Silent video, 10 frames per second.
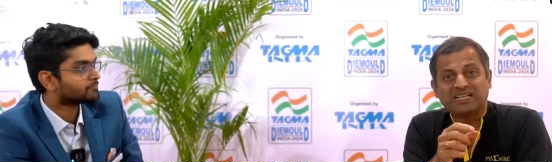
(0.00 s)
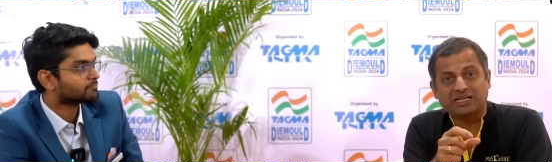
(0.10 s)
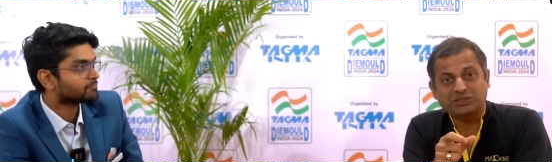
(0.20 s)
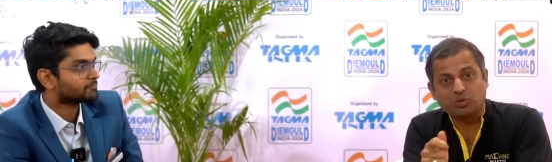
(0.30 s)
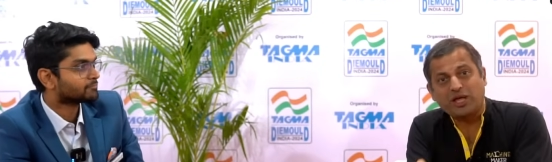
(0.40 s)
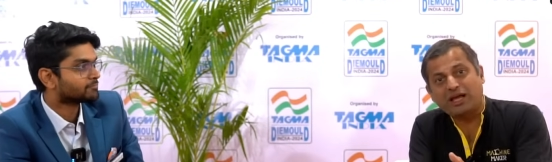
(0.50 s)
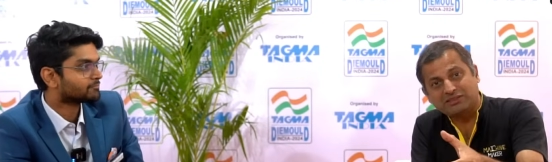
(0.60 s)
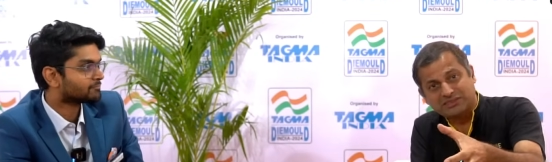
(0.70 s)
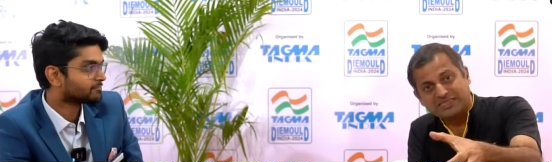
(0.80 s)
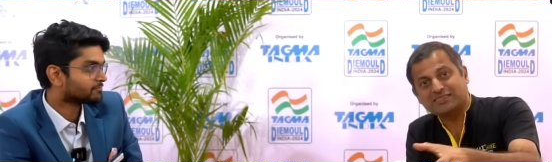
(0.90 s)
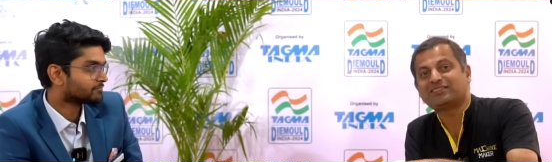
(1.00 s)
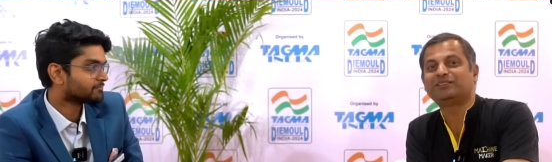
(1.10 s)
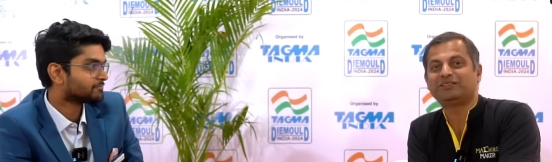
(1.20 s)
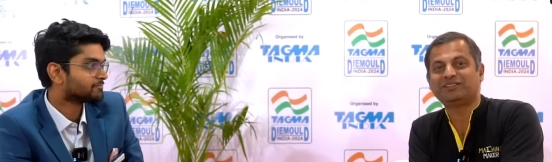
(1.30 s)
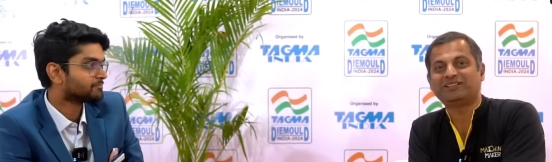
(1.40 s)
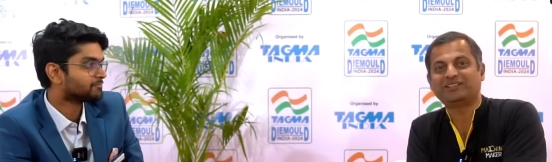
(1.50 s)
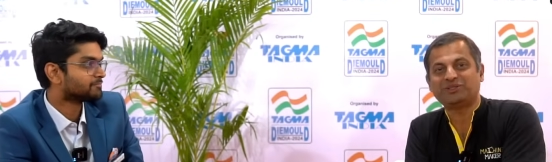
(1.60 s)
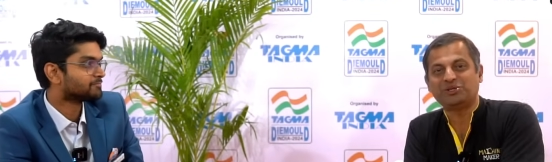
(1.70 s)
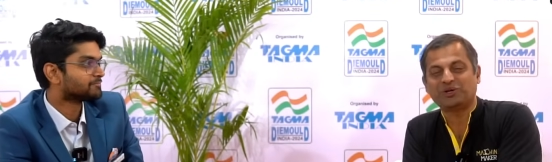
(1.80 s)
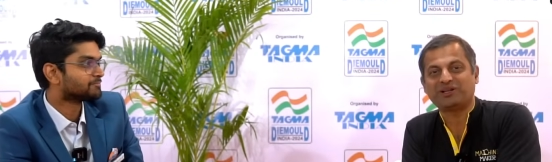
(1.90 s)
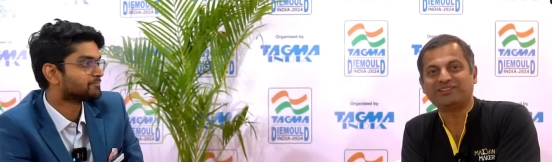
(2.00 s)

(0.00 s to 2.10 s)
Speaker 1: And today I was just, you know,